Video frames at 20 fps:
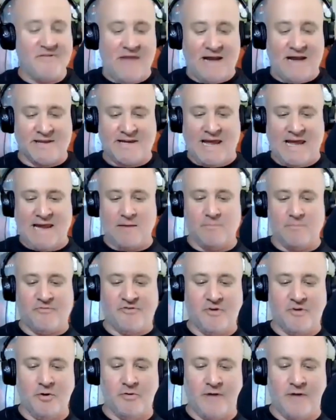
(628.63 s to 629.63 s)
of that game,
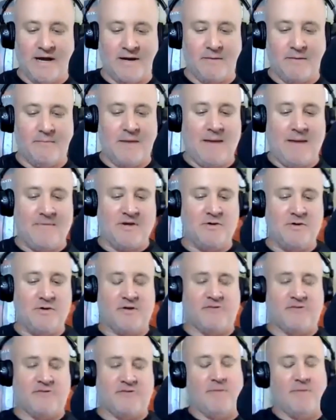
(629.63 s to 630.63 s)
too, like maybe you
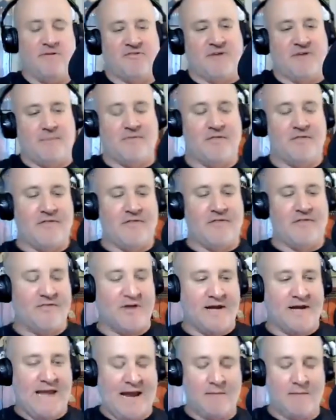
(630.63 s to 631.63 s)
could tell me something that
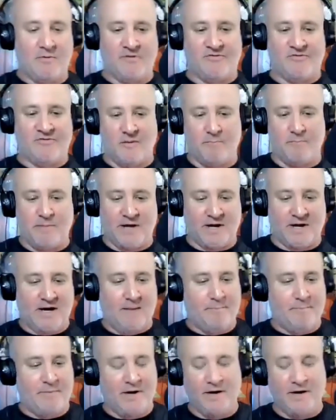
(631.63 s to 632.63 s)
the cameras didn't pick
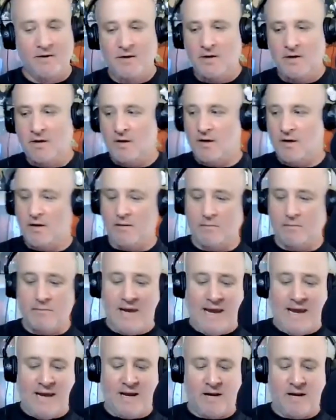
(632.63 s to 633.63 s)
up, but
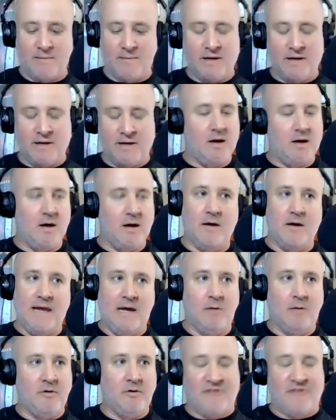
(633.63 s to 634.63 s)
man, I mean, uh, uh
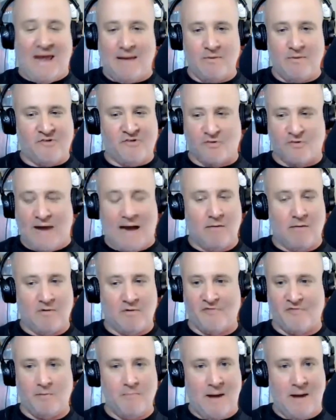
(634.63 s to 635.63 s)
it was amateur
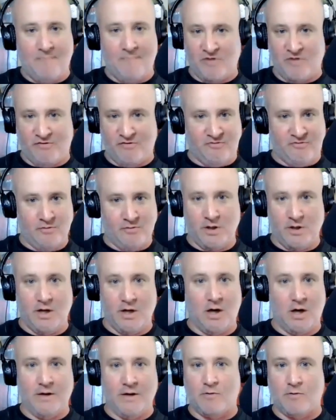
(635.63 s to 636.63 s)
hour from Memphis. You
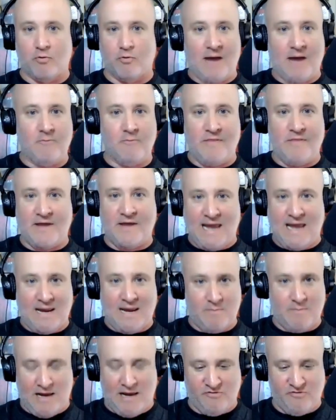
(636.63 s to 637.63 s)
know, like right when the
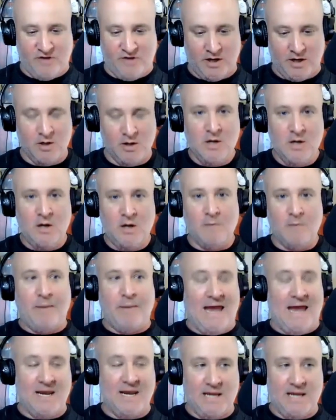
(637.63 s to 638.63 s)
game ended,
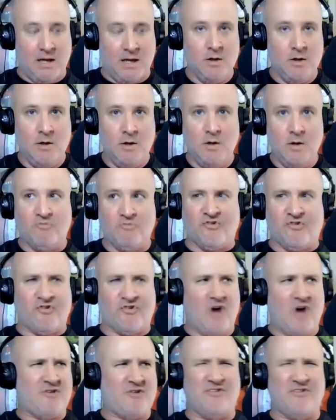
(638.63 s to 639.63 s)
Penny
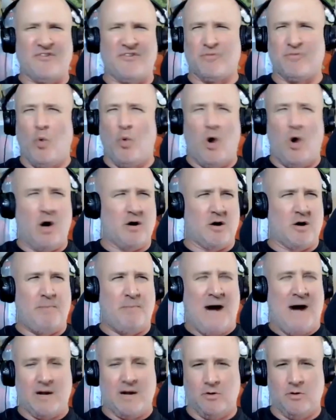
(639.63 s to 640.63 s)
chucks his water
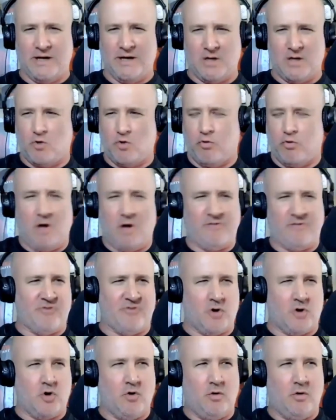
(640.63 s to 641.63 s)
bottle like across
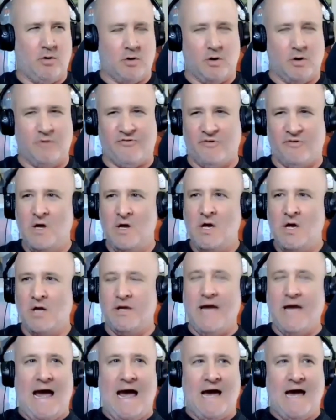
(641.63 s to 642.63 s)
yeah. the court.
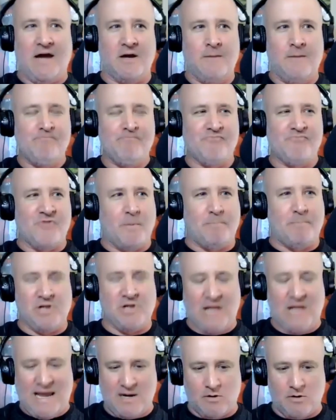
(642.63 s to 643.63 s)
You had yeah. the
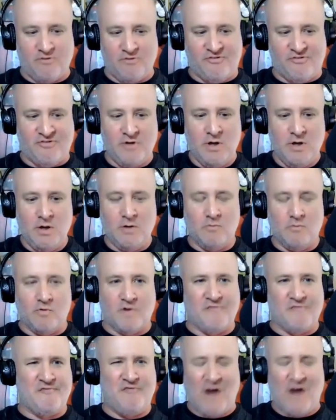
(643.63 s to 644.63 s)
players
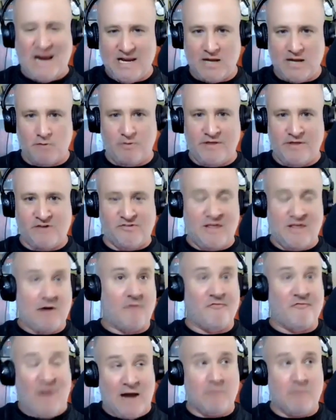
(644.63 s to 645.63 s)
were fighting with each. They
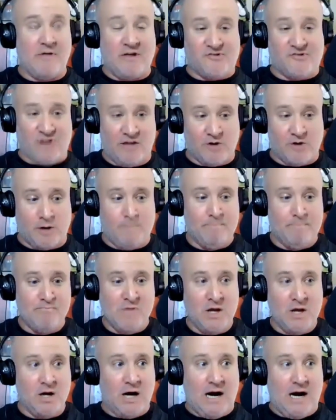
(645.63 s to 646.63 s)
were fighting with each other
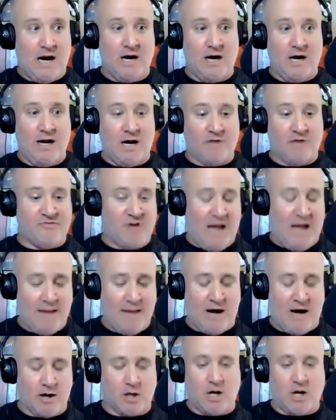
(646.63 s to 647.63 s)
uh, a, a
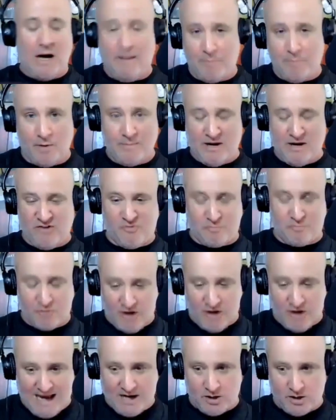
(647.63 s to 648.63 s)
timeout a couple minutes
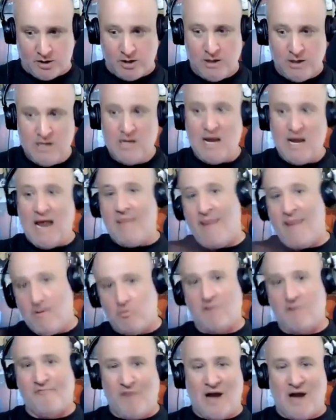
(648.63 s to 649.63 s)
prior, and then
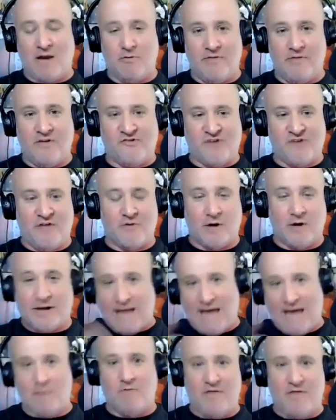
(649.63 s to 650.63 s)
we're fighting with each other
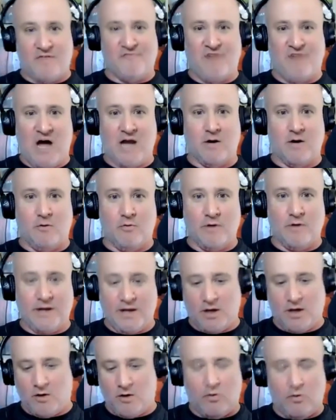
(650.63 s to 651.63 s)
again when the final,
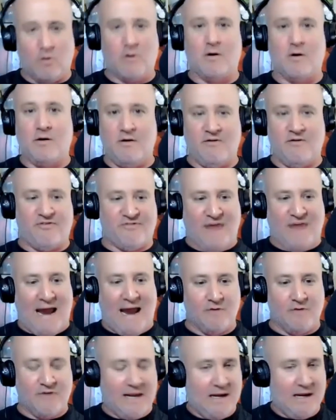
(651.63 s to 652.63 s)
you know, horn
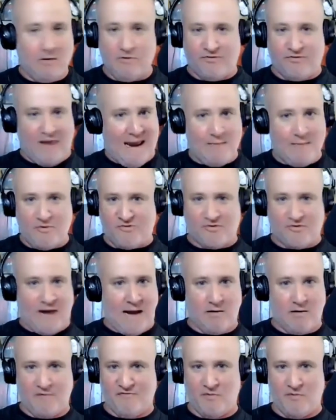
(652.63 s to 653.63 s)
sounded. It was amateur
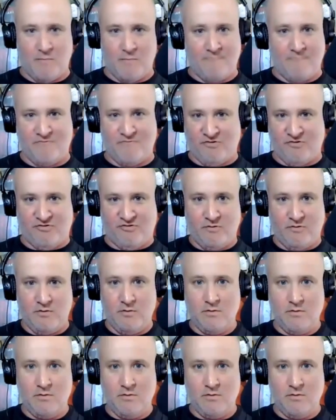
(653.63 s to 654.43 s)
hour from Memphis.